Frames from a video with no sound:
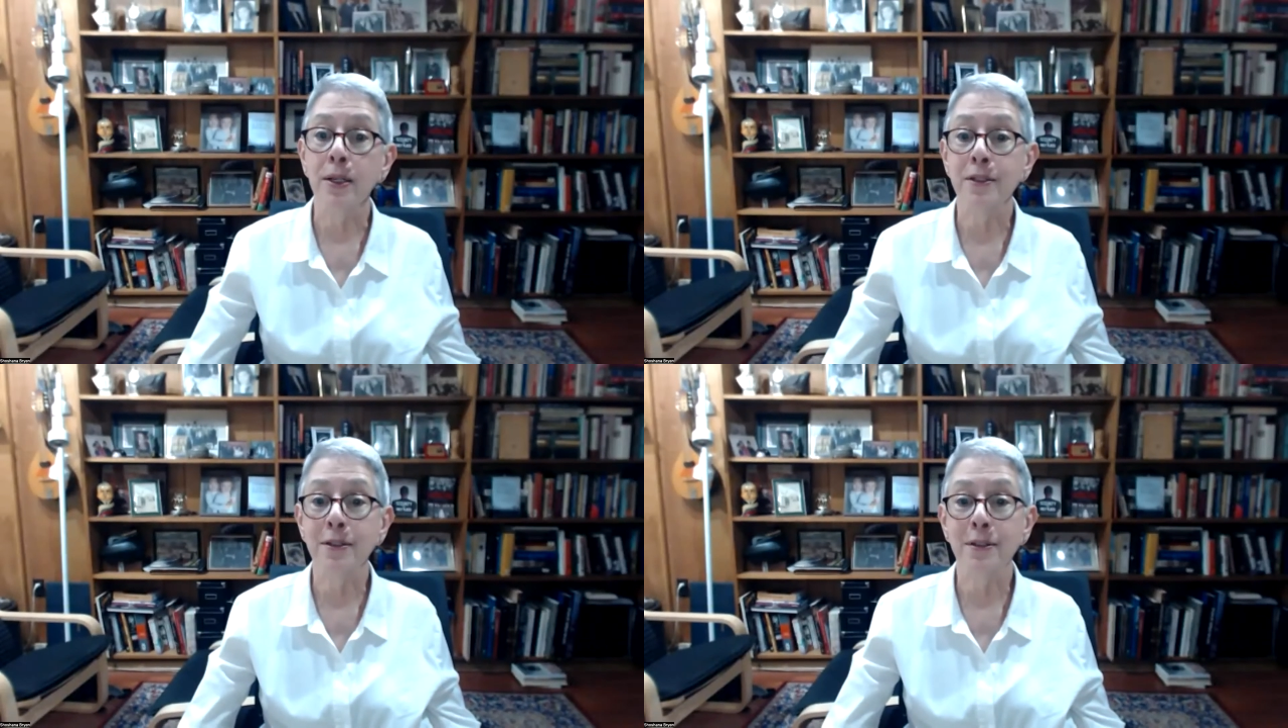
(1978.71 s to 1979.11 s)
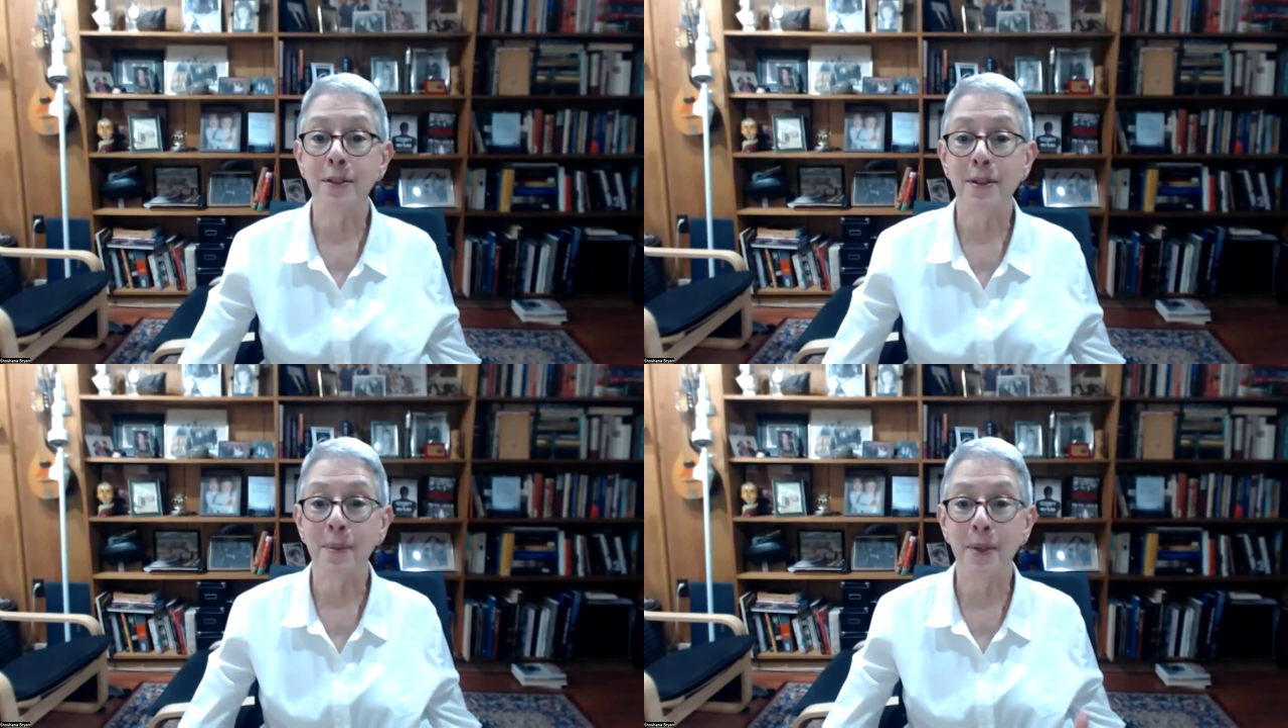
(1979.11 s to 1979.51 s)

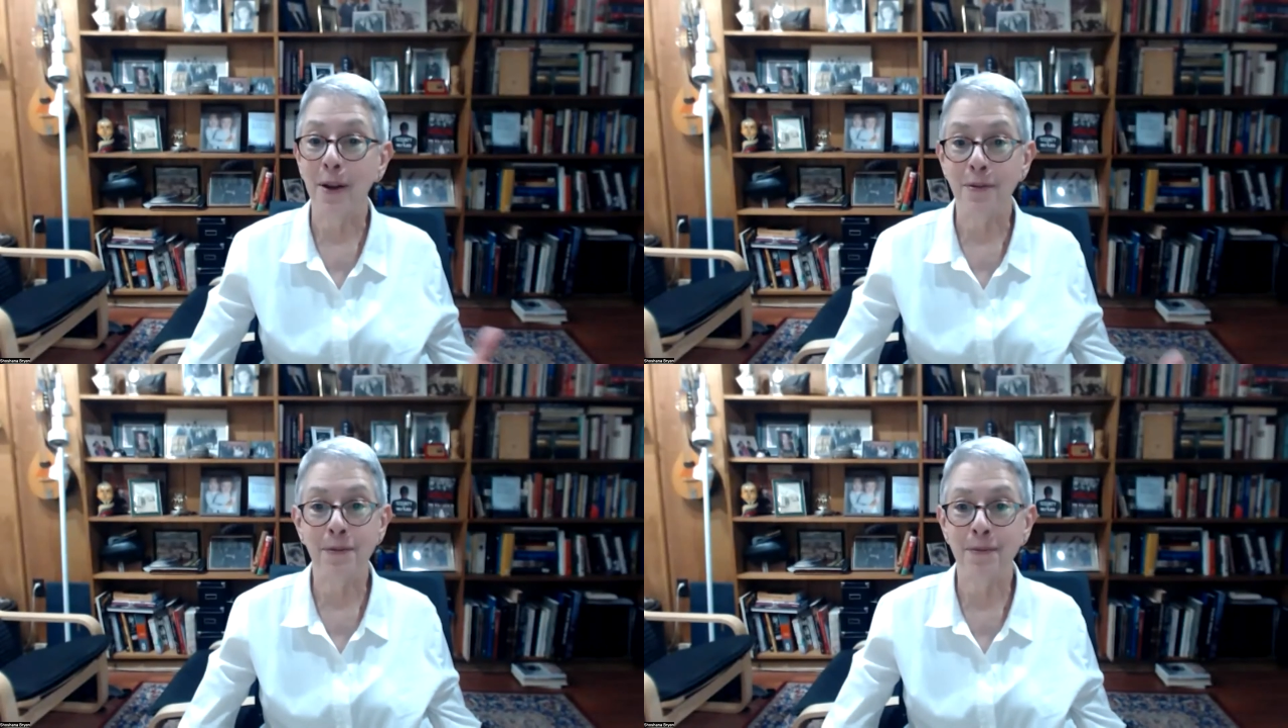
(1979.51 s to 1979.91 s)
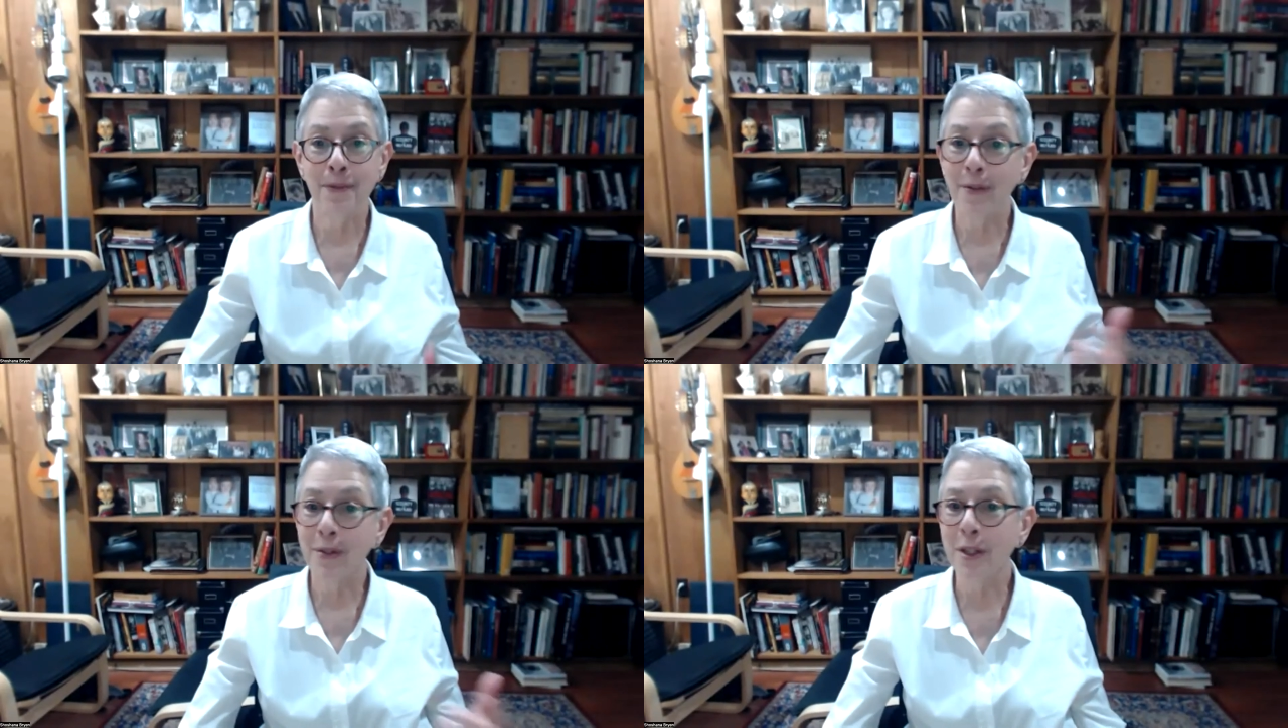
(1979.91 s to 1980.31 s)
I mean,
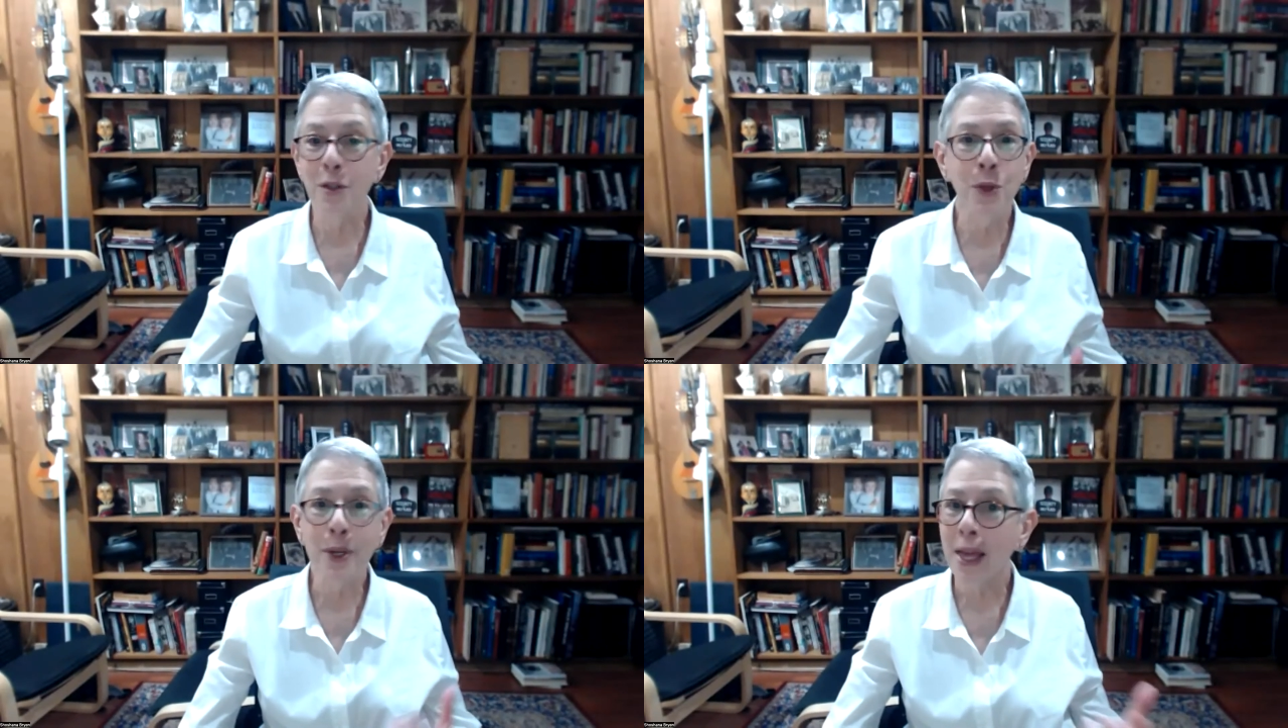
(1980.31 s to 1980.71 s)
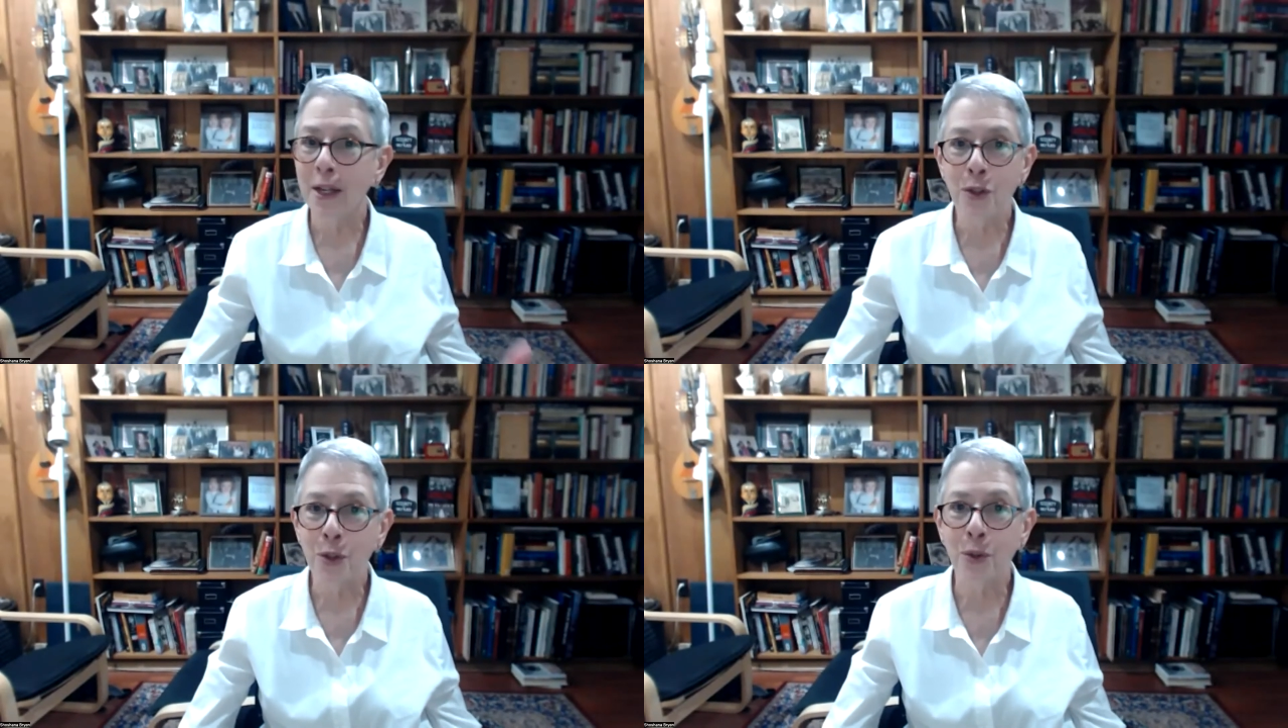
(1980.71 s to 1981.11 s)
everything you look at,
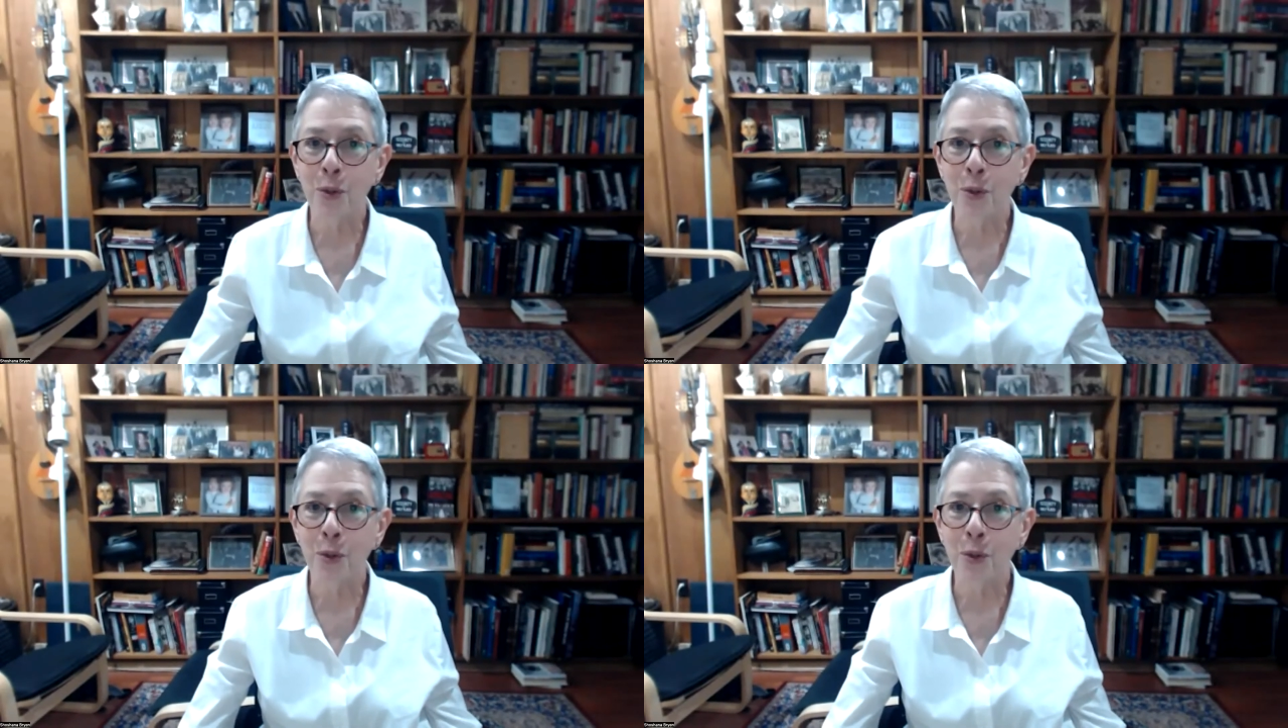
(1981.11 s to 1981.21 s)
it circles